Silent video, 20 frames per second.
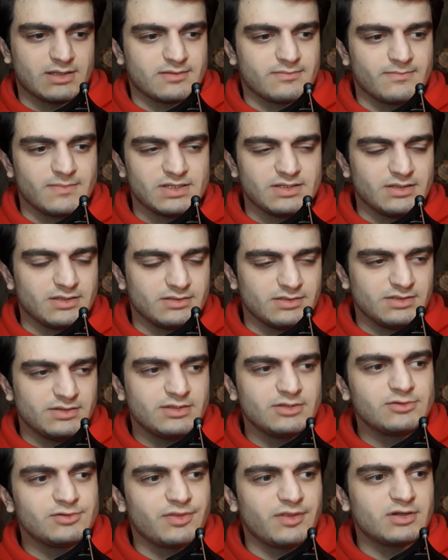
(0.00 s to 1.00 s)
In
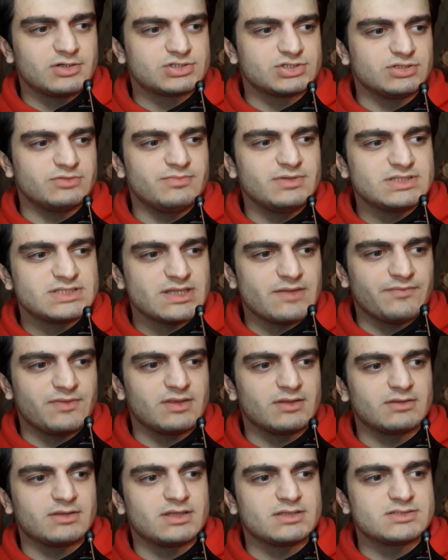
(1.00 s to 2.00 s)
theory, there should be
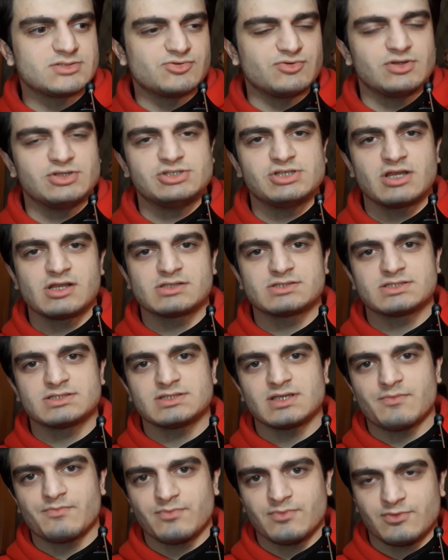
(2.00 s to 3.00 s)
something that rejects
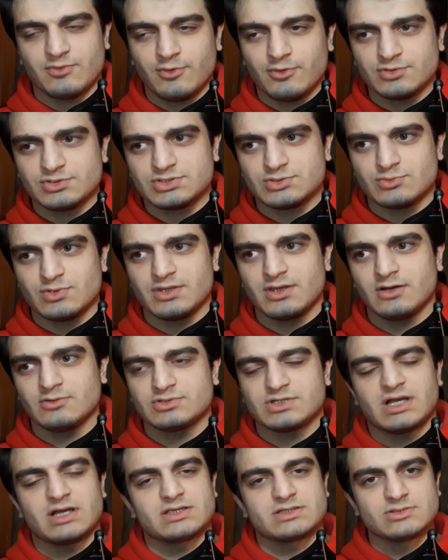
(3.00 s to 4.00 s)
some thoughts
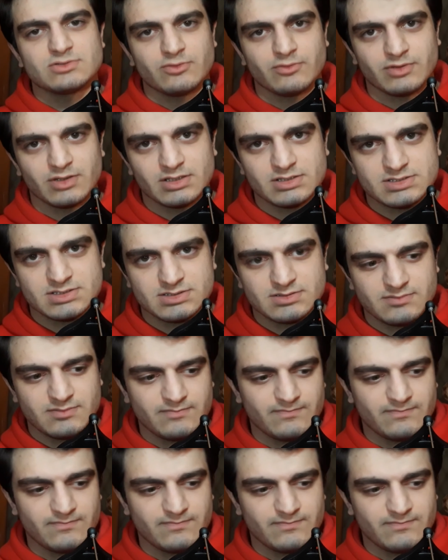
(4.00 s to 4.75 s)
without us knowing it,